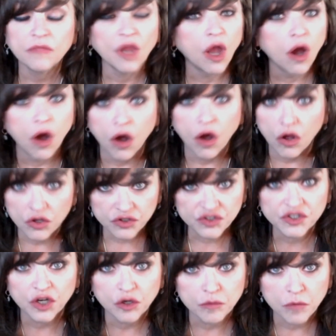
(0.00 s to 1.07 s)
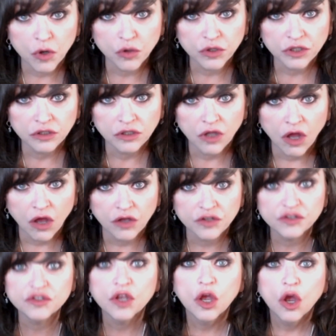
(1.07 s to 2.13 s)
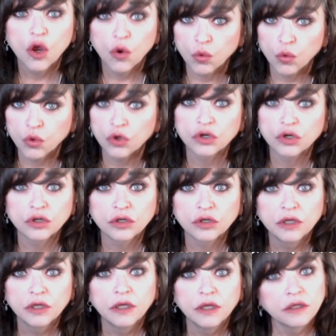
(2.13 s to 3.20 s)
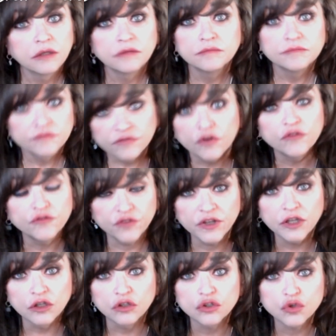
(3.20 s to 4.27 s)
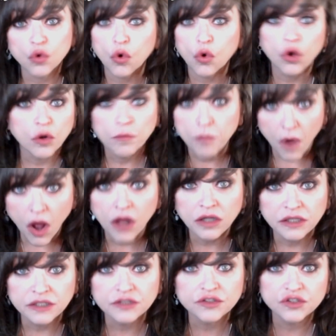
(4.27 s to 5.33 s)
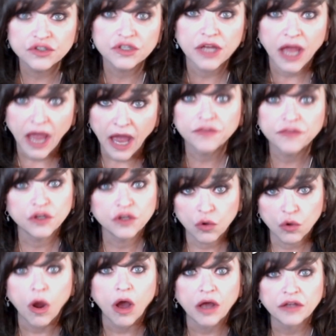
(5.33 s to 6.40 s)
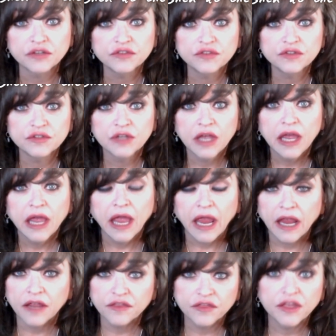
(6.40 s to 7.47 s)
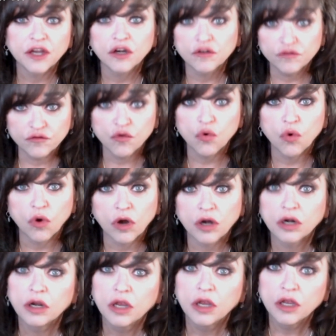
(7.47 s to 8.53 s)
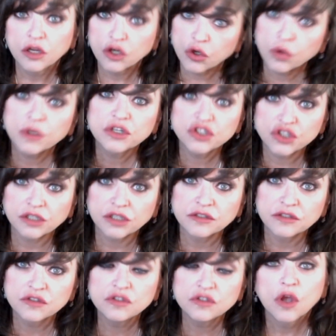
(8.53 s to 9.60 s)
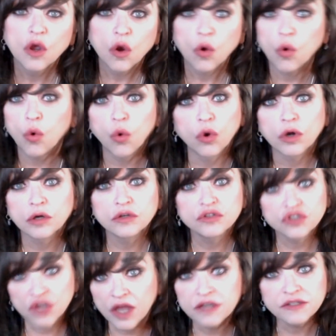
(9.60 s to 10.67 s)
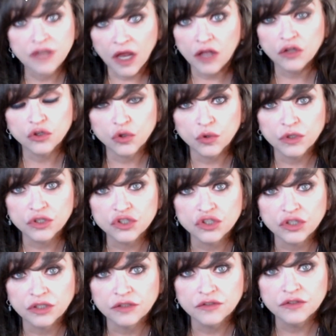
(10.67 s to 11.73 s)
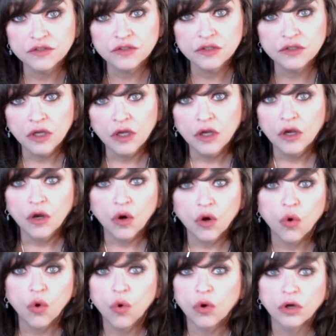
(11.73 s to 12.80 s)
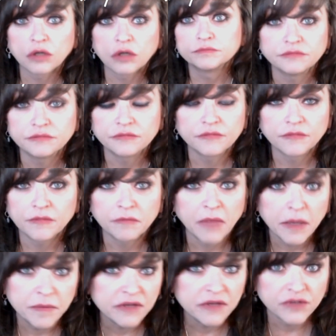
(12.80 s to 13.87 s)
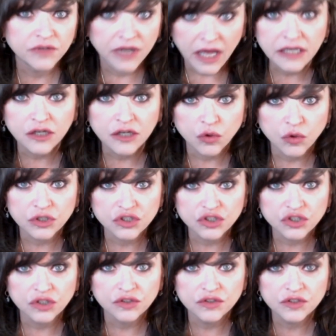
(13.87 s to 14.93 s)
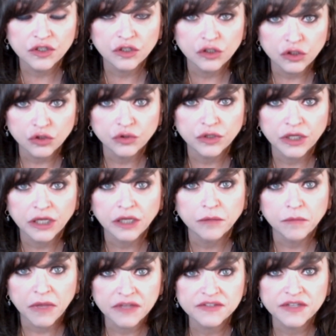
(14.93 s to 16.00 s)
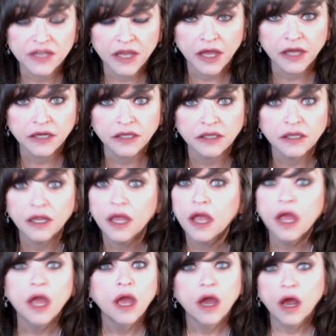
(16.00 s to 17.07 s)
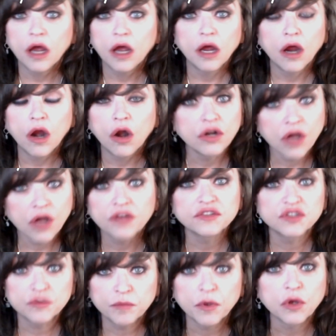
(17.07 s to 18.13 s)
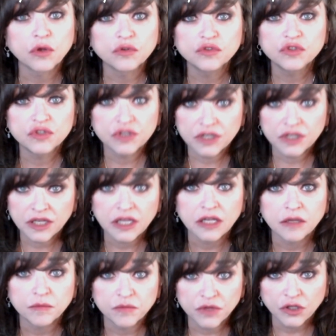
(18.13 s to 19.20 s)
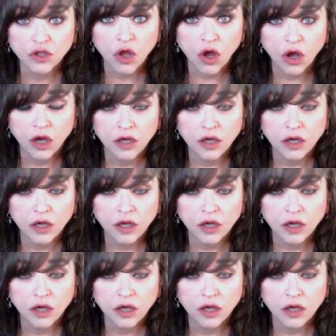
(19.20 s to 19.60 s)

All ceremonial laws were fulfilled or abolished at the cross, and therefore Christians or Gentile Christians, or maybe even any Christians, including Messianic, are not supposed to keep the law.